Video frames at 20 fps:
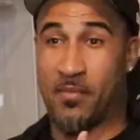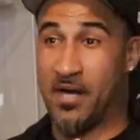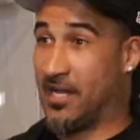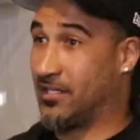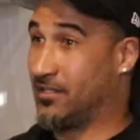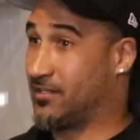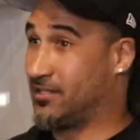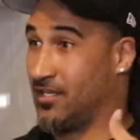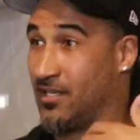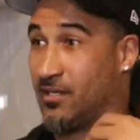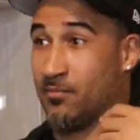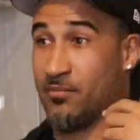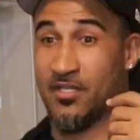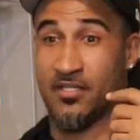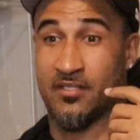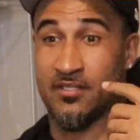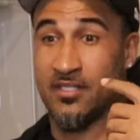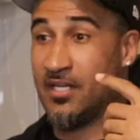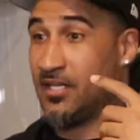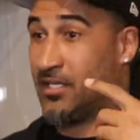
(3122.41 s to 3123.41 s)
Mike
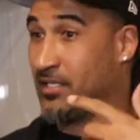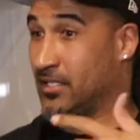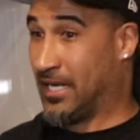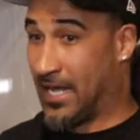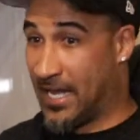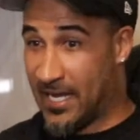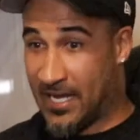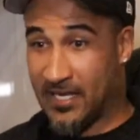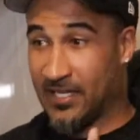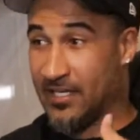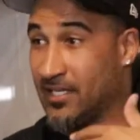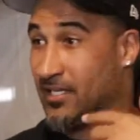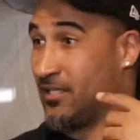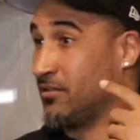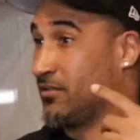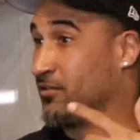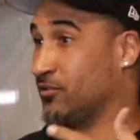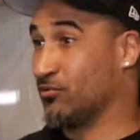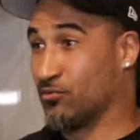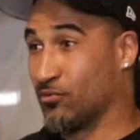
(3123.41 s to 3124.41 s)
Thomas
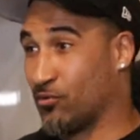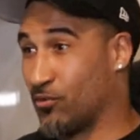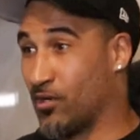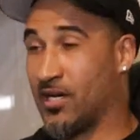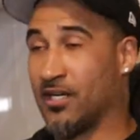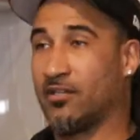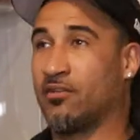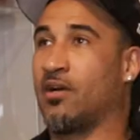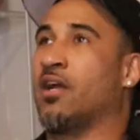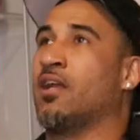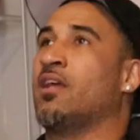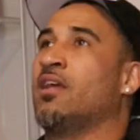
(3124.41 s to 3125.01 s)
daily. Drawing.